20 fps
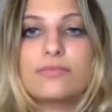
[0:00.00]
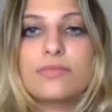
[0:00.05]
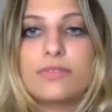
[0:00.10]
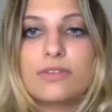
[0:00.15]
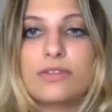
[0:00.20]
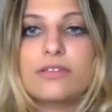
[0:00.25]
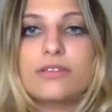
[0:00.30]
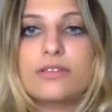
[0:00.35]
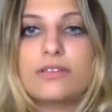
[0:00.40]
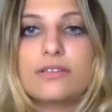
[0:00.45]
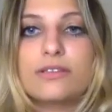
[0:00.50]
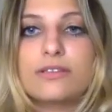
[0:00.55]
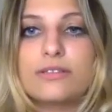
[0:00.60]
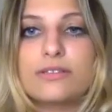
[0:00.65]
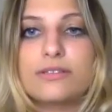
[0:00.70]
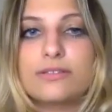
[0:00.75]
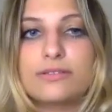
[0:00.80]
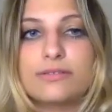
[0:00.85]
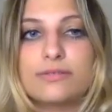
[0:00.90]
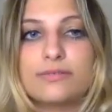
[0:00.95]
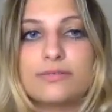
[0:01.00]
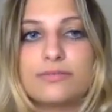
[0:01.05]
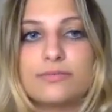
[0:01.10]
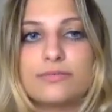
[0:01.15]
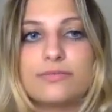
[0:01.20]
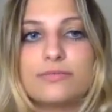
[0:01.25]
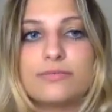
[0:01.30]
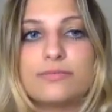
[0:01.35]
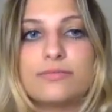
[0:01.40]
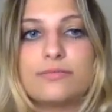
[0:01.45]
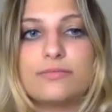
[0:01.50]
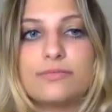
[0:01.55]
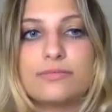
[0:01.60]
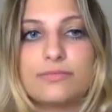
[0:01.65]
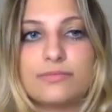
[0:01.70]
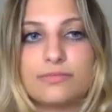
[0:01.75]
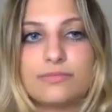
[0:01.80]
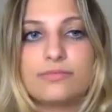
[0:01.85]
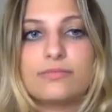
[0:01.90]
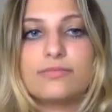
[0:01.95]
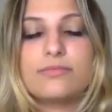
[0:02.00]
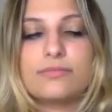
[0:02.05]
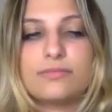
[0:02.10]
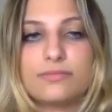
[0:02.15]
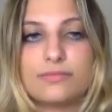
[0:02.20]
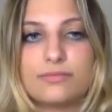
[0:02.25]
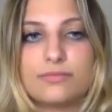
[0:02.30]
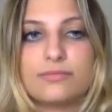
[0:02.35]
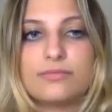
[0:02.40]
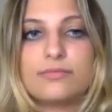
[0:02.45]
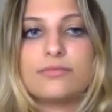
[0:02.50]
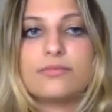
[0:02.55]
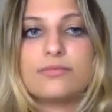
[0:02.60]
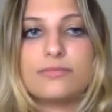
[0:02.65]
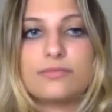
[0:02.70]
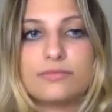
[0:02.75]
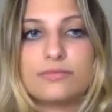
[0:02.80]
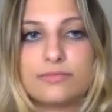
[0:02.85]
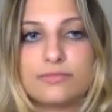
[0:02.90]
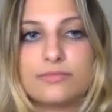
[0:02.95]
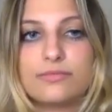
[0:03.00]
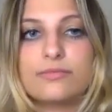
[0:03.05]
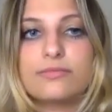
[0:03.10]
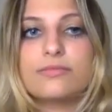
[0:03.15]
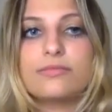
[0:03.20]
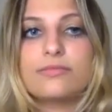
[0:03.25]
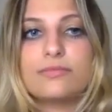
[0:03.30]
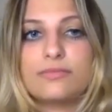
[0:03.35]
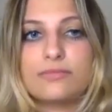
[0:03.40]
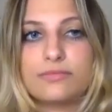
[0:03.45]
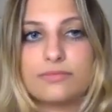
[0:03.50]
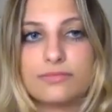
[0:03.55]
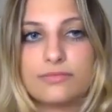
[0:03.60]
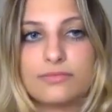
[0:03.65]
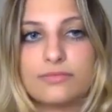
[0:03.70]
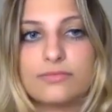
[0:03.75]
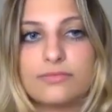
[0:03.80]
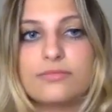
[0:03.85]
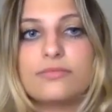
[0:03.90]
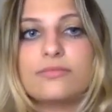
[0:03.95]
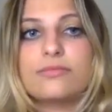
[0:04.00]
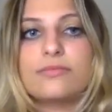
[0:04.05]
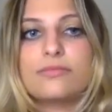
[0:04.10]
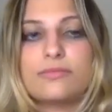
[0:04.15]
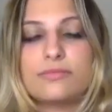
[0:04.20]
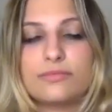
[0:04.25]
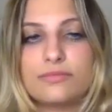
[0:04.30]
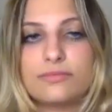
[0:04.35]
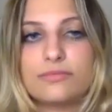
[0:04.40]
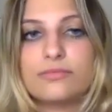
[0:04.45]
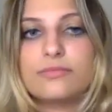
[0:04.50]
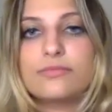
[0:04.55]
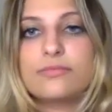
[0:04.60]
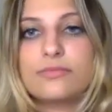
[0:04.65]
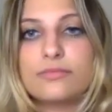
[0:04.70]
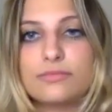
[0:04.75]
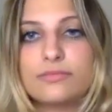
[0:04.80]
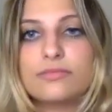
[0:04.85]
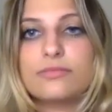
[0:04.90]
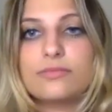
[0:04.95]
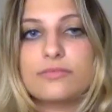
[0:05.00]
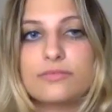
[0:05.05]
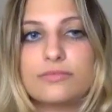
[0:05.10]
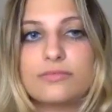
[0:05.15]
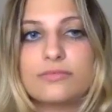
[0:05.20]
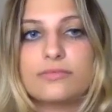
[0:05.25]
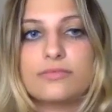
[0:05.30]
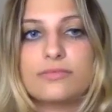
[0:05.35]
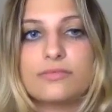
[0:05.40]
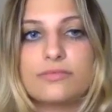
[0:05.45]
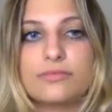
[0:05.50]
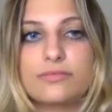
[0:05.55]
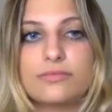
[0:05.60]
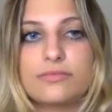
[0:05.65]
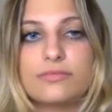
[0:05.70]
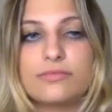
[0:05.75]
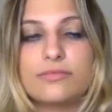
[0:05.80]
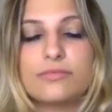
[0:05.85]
No words are spoken by the person on screen.